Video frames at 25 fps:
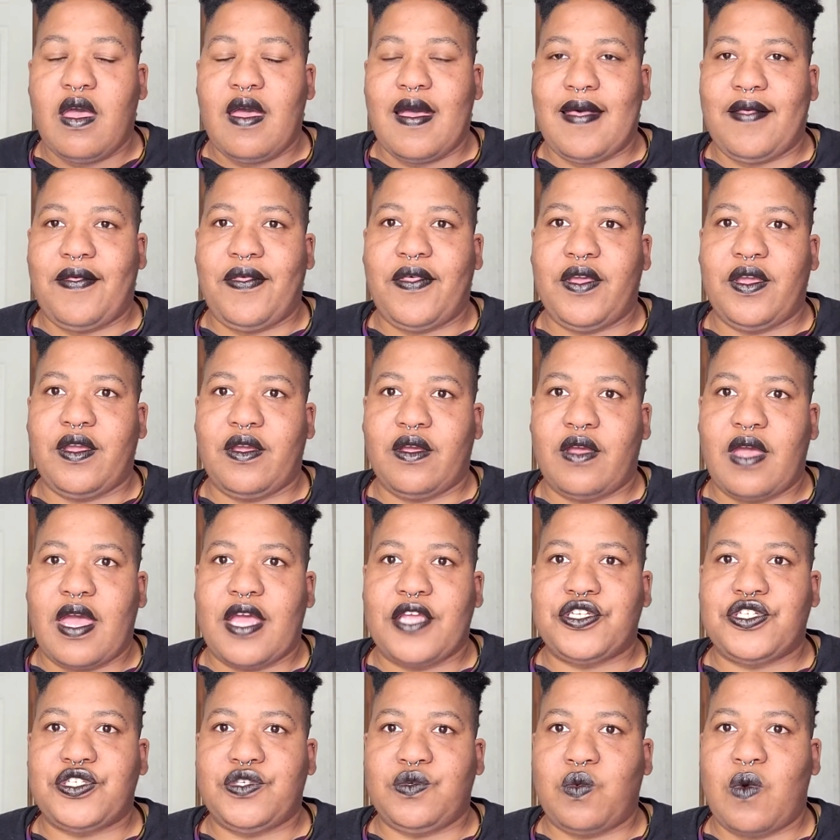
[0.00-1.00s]
I think
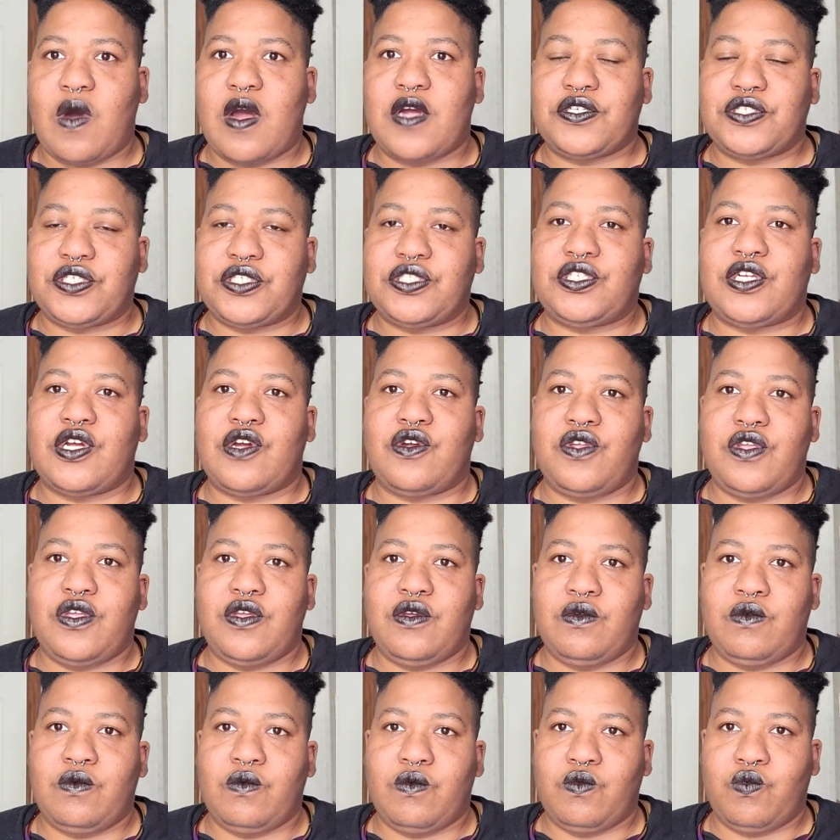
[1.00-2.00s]
as you watch the show,
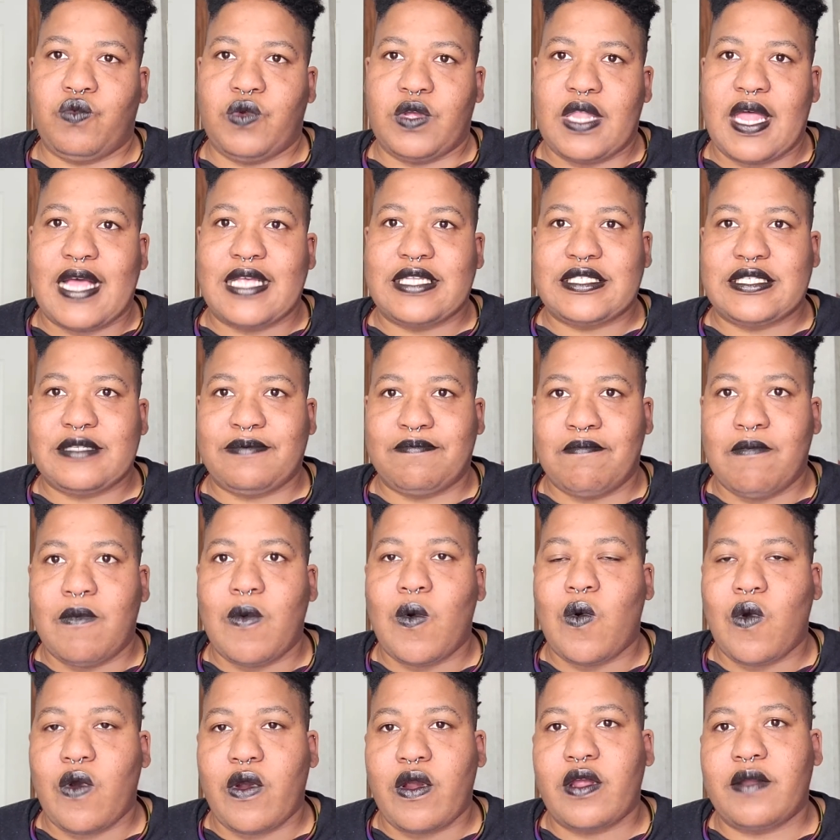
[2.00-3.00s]
you realized
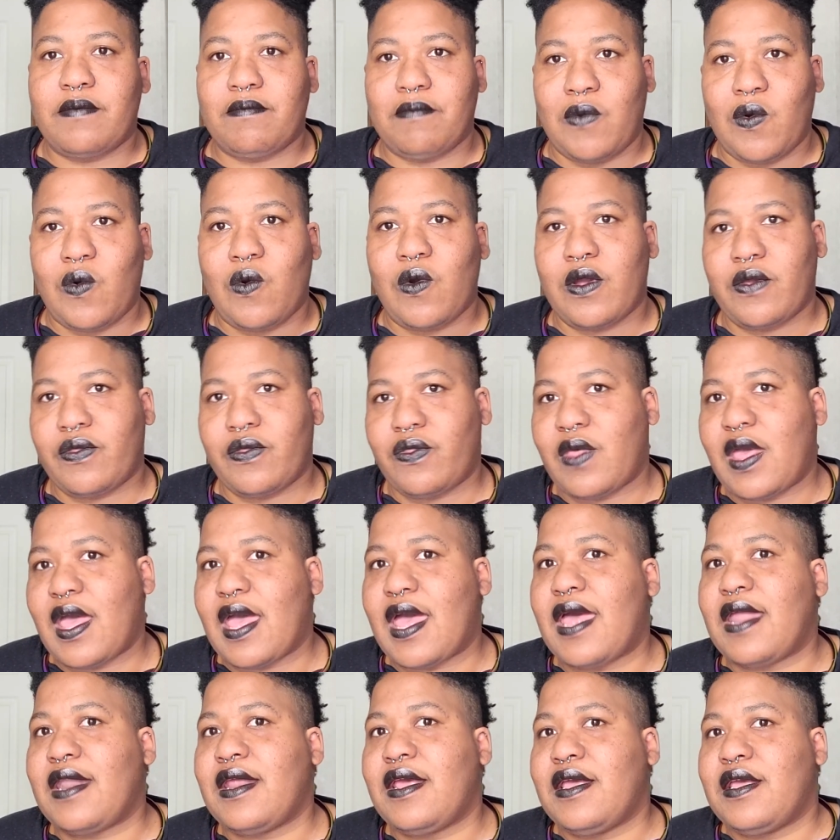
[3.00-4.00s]
more and more
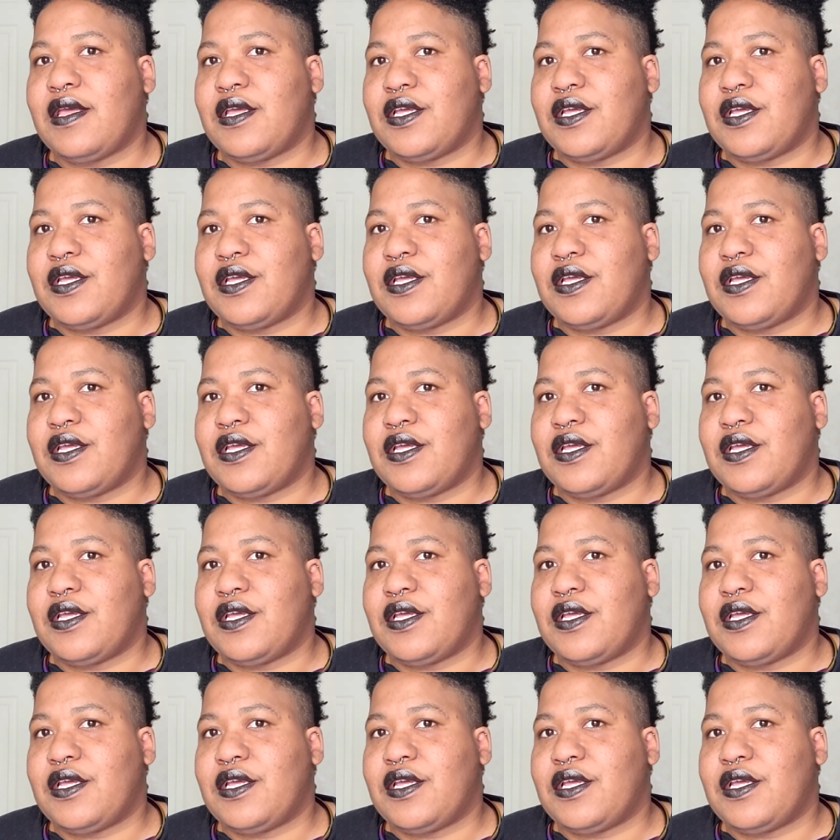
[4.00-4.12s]
that